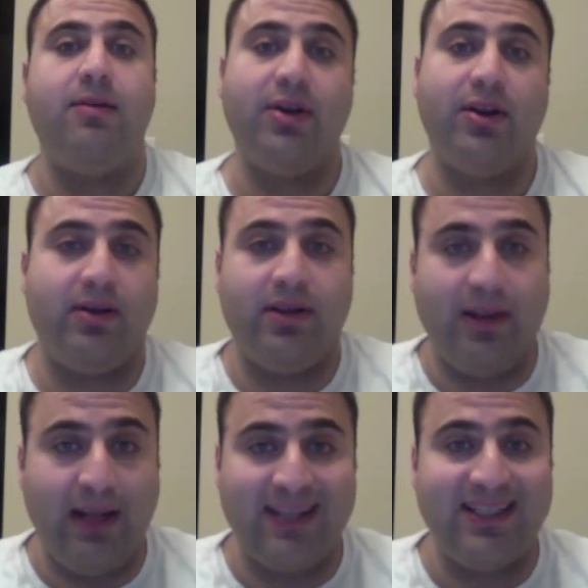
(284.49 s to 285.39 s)
But
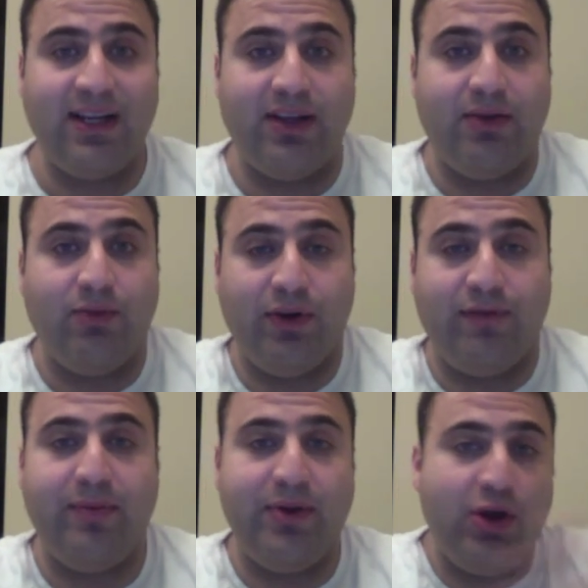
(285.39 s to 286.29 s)
like I said, when you're
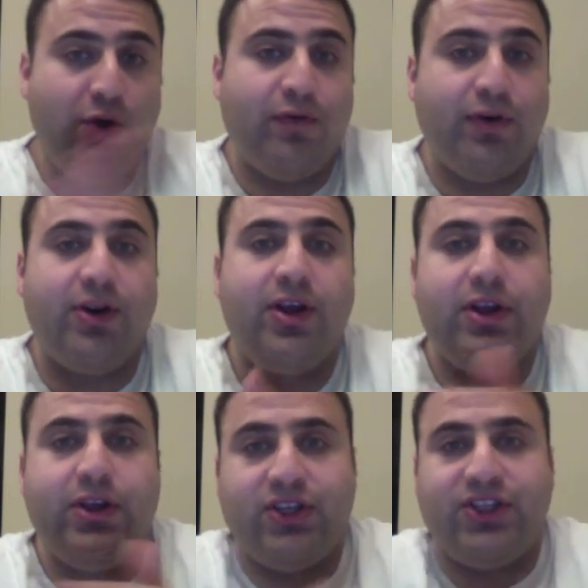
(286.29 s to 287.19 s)
flipping over,
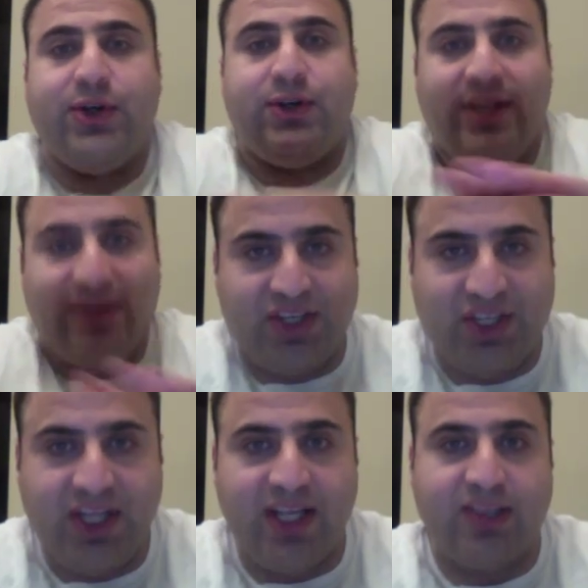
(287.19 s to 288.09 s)
you're still underneath the
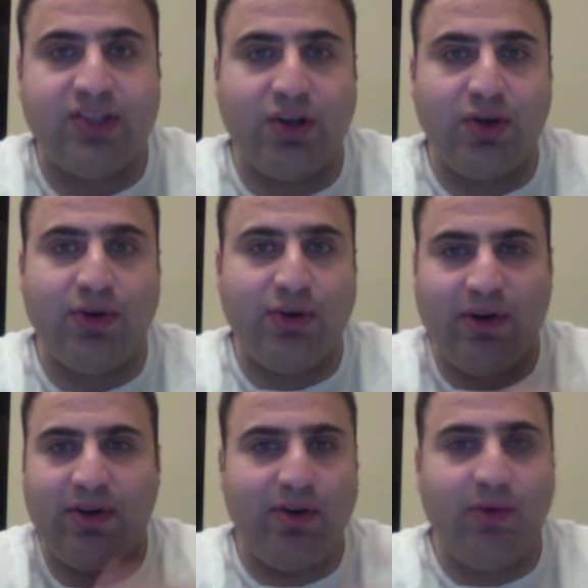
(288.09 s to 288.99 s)
sheet, so you
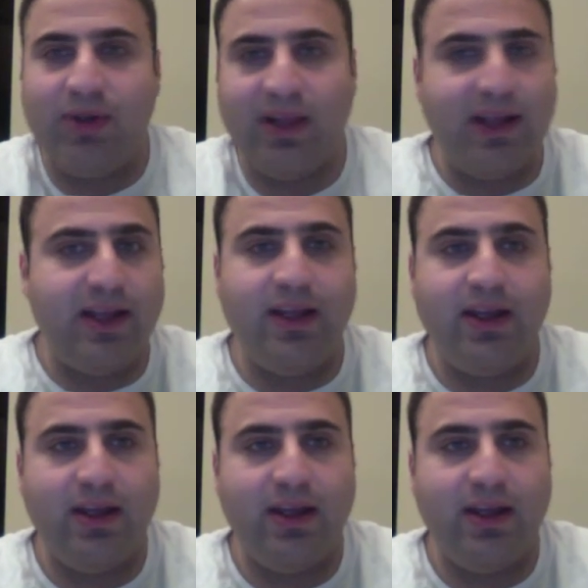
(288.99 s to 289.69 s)
don't you don't really